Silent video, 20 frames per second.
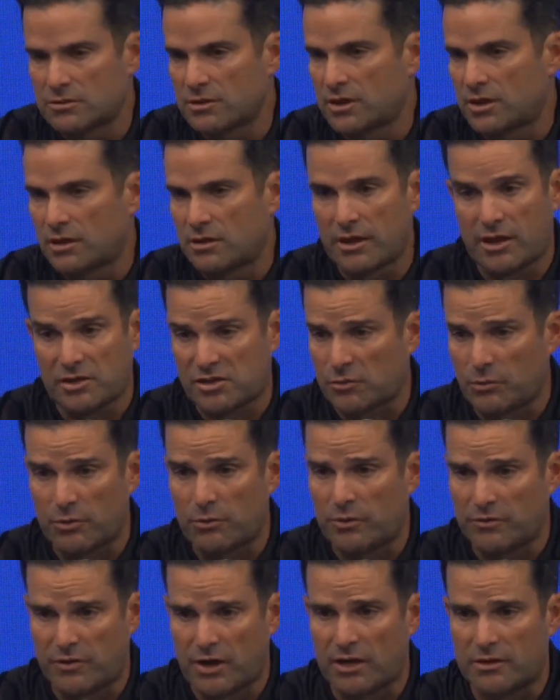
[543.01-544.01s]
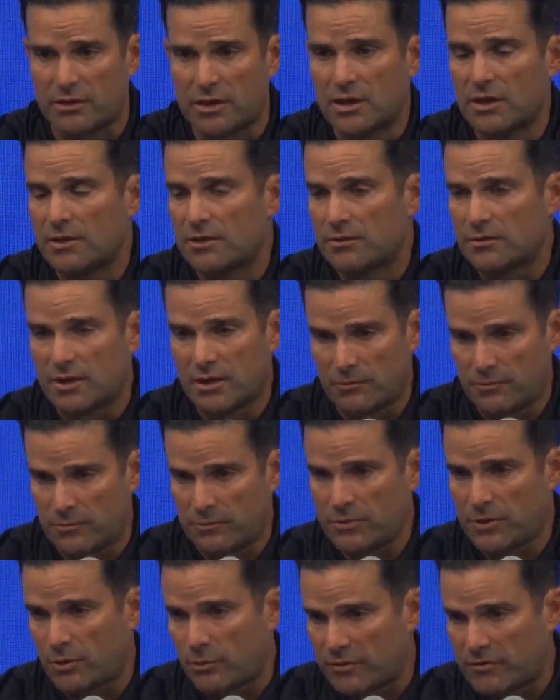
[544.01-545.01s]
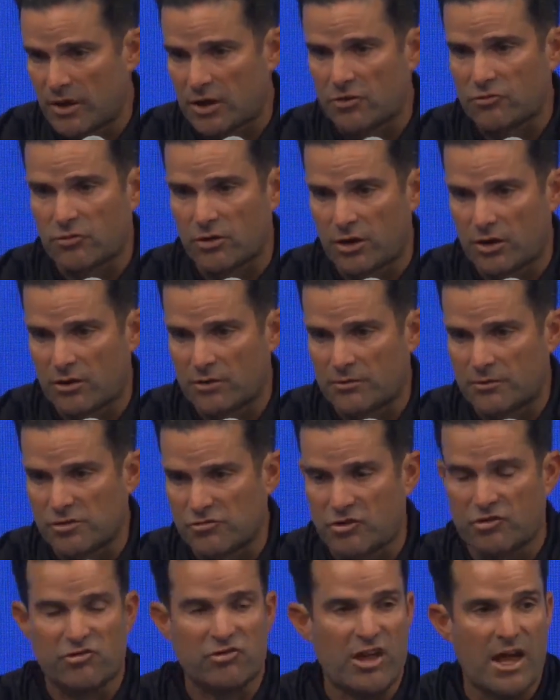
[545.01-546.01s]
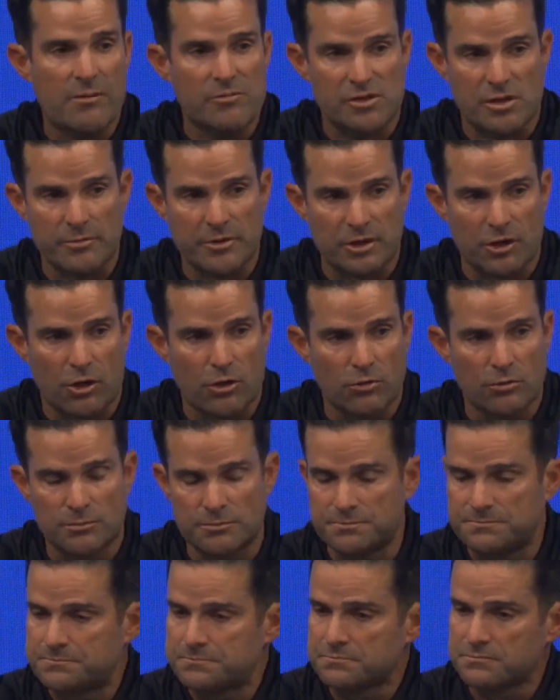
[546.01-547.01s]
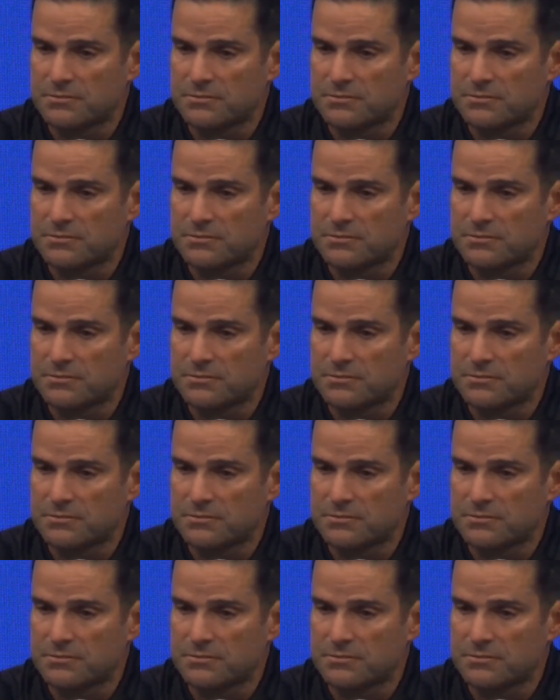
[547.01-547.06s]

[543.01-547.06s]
Like I said, we've got a stretch of games coming at home.